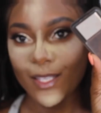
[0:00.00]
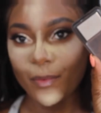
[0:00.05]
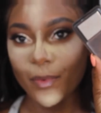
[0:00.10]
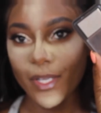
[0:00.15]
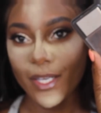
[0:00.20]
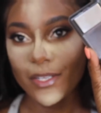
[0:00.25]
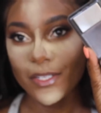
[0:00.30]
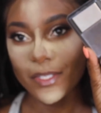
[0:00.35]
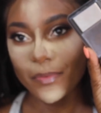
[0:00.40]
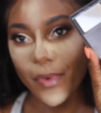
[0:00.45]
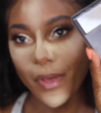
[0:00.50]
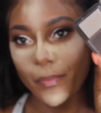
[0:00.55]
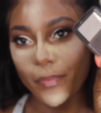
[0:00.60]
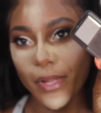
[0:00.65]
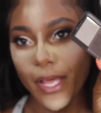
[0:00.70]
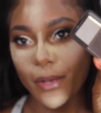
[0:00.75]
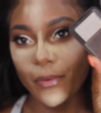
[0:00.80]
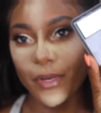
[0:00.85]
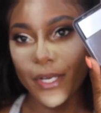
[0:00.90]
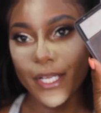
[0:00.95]
So I'm going to use my
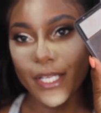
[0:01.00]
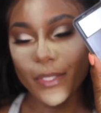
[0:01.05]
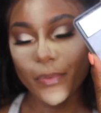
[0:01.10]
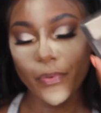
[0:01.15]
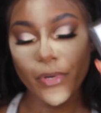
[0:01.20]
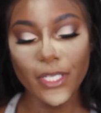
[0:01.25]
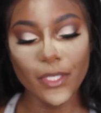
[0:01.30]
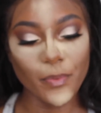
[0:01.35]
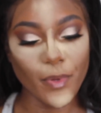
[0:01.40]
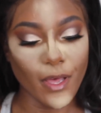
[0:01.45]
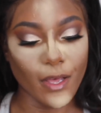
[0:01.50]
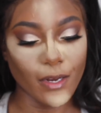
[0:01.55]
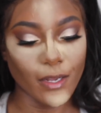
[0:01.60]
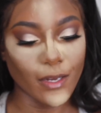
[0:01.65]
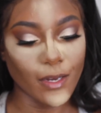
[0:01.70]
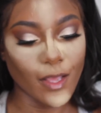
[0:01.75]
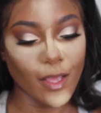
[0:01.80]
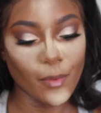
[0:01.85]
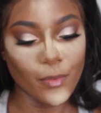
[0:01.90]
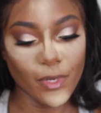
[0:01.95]
Black Radiance Pressed Powder
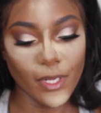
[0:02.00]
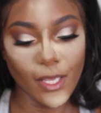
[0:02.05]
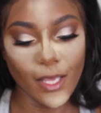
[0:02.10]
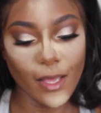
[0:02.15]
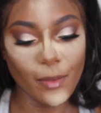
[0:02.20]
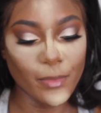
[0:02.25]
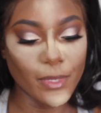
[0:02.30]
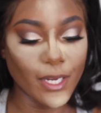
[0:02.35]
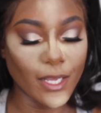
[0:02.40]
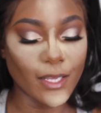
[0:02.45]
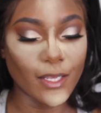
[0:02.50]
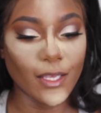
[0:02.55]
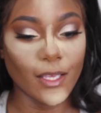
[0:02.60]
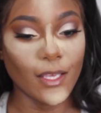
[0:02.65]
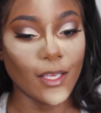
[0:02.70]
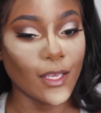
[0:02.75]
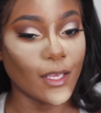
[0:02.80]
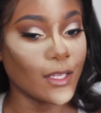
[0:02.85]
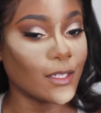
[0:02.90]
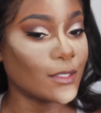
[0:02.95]
in Ebony. I mean, I
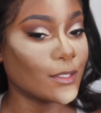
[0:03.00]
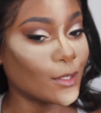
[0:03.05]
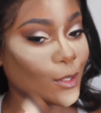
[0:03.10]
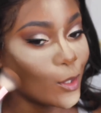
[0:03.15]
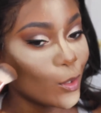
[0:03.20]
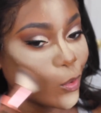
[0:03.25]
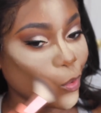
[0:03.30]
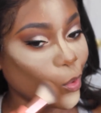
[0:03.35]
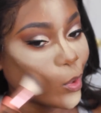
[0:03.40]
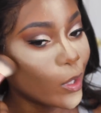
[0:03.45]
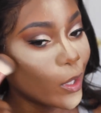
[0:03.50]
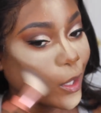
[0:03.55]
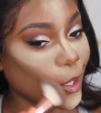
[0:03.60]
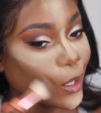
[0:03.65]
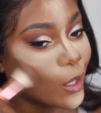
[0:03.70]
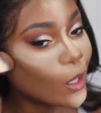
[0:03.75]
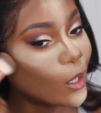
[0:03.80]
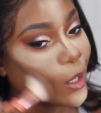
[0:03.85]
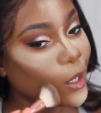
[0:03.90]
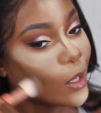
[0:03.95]
can't cheat
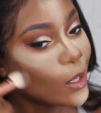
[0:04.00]
on